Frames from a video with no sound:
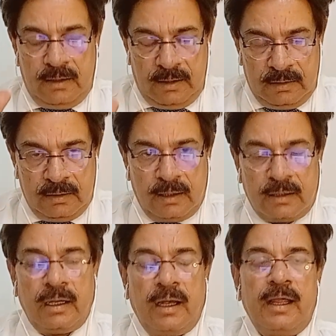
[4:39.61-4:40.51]
in the
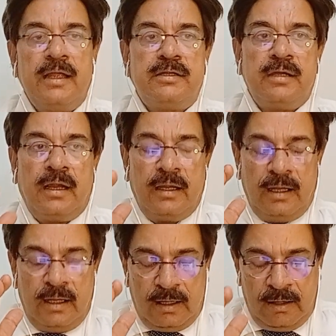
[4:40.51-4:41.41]
glaze
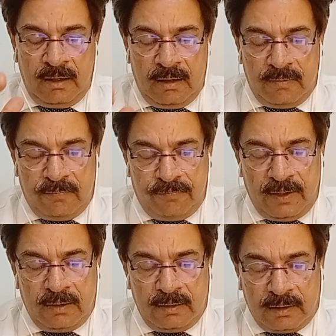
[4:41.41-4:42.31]

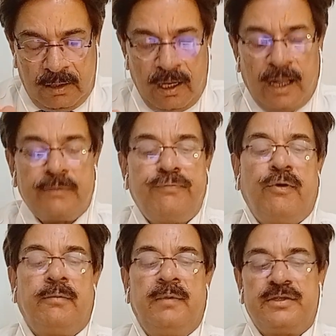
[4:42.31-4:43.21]
when glass
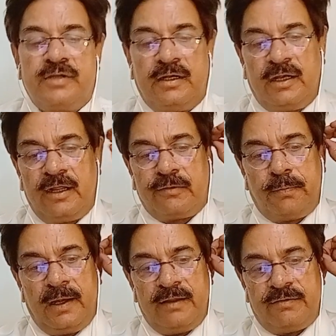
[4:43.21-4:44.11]
formation takes
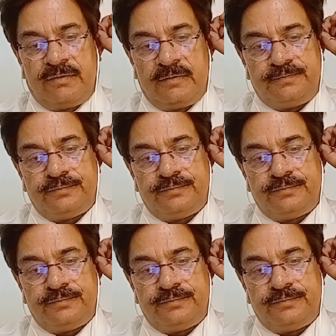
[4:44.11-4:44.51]
place,